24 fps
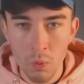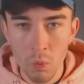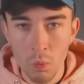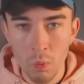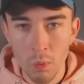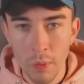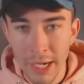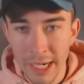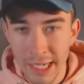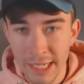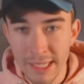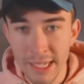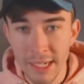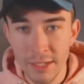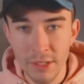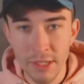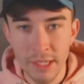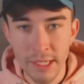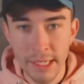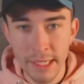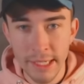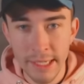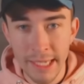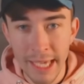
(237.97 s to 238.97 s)
when he's
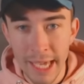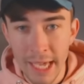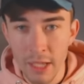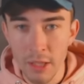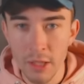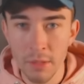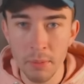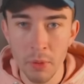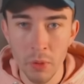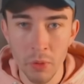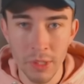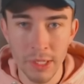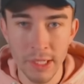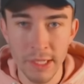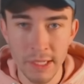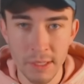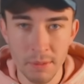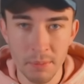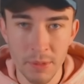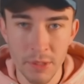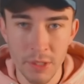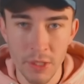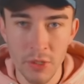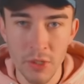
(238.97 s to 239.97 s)
actually getting the ball in these
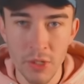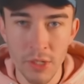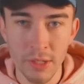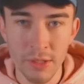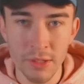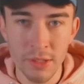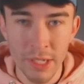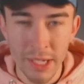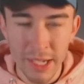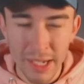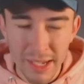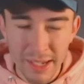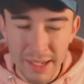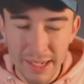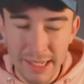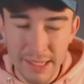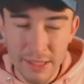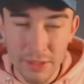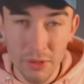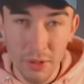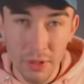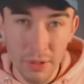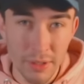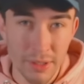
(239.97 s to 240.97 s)
positions, he's
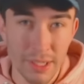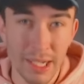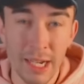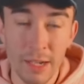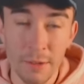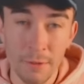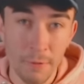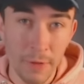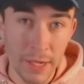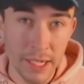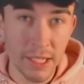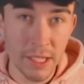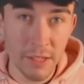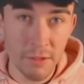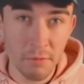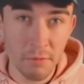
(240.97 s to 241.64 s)
not that effective